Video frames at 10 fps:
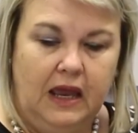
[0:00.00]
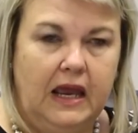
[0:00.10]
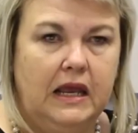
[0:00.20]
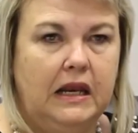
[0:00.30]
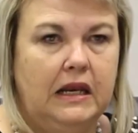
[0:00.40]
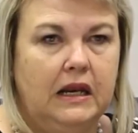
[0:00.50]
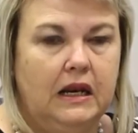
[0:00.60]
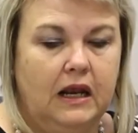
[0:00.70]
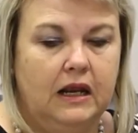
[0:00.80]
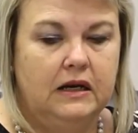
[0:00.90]
In
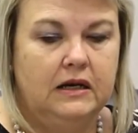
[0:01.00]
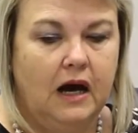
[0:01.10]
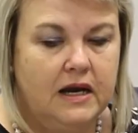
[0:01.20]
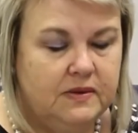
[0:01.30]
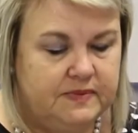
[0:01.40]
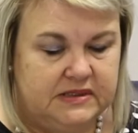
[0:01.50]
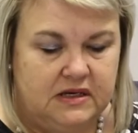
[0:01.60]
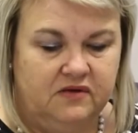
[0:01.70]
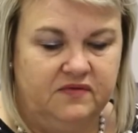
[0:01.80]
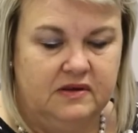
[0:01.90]

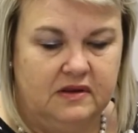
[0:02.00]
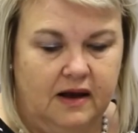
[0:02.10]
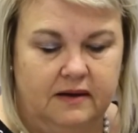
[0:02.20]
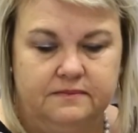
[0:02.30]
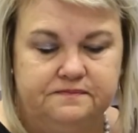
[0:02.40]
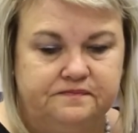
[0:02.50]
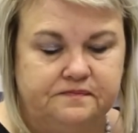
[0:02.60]
90% of the time,